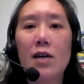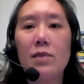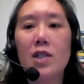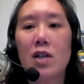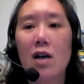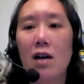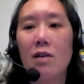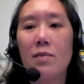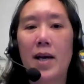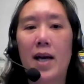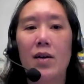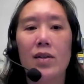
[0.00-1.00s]
every time we talk
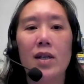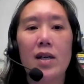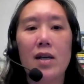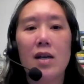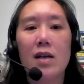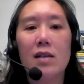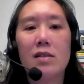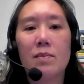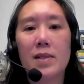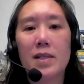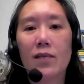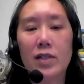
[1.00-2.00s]
about
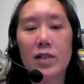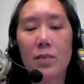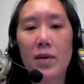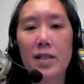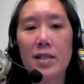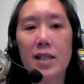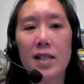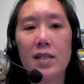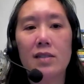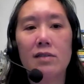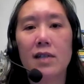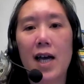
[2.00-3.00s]
specifically
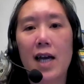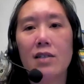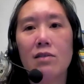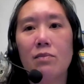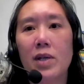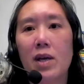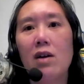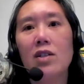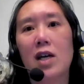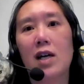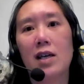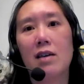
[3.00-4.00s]
president-elect, we are
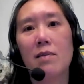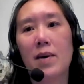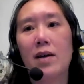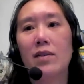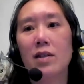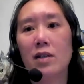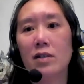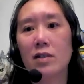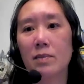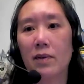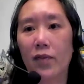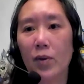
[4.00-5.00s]
talking about the
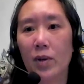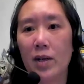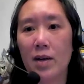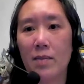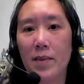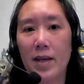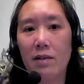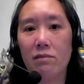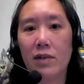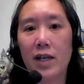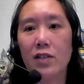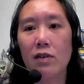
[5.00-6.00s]
ultimate Florida
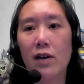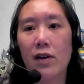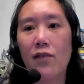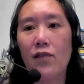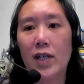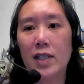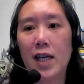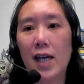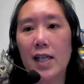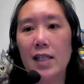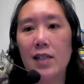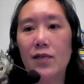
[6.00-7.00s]
man, right? So I felt like
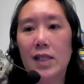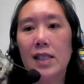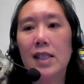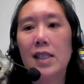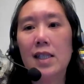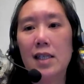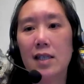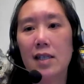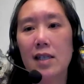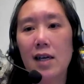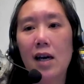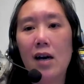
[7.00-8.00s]
I didn't even
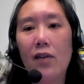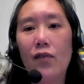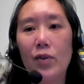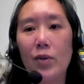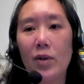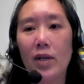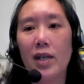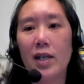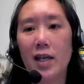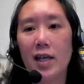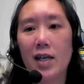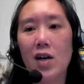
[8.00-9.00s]
need a
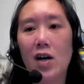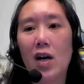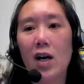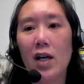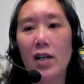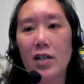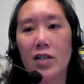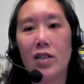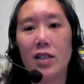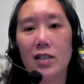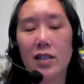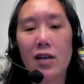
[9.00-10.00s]
Florida
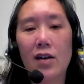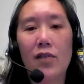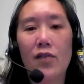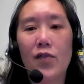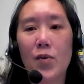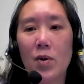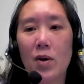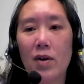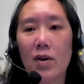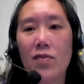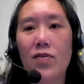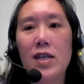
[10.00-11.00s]
article
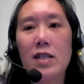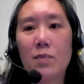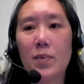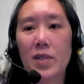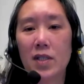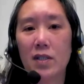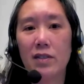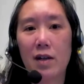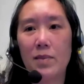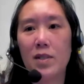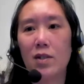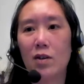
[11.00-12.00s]
for this
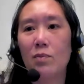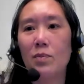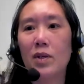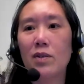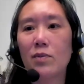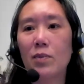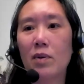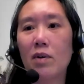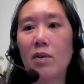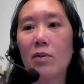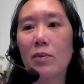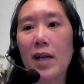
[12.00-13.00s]
particular episode because we
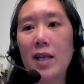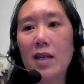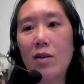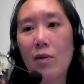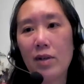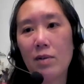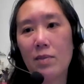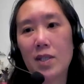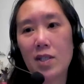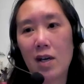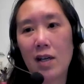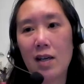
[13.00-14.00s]
were already going to
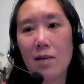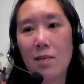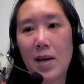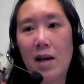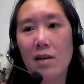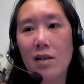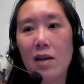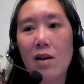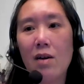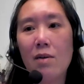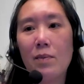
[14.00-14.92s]
be talking about